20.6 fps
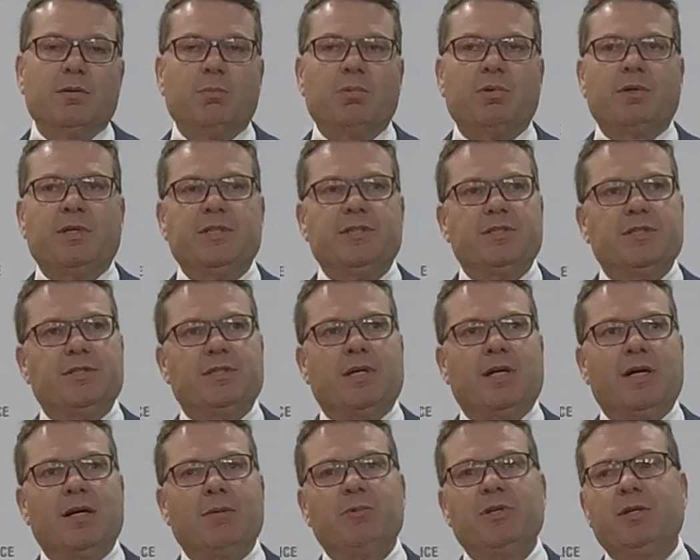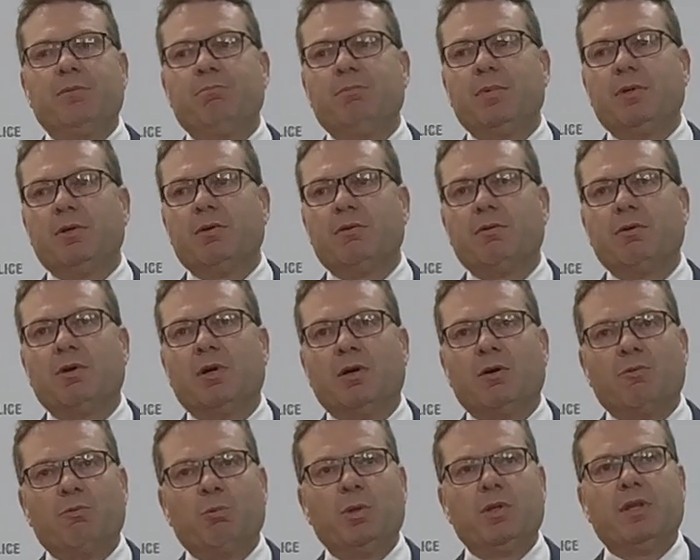Police disarmed him
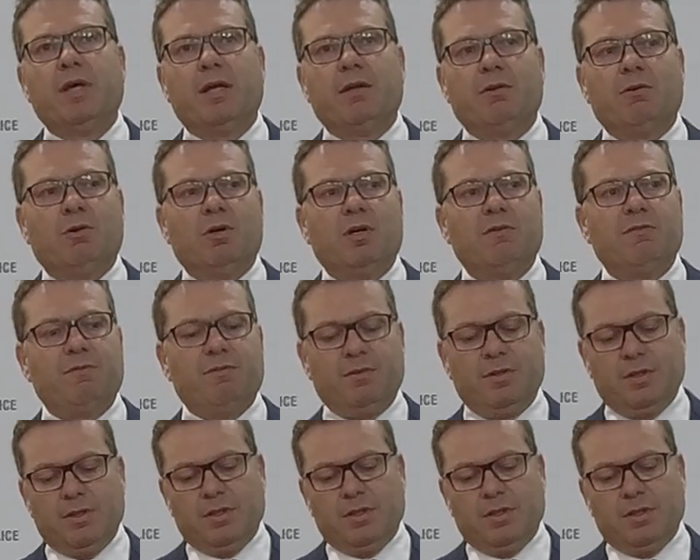with that knife,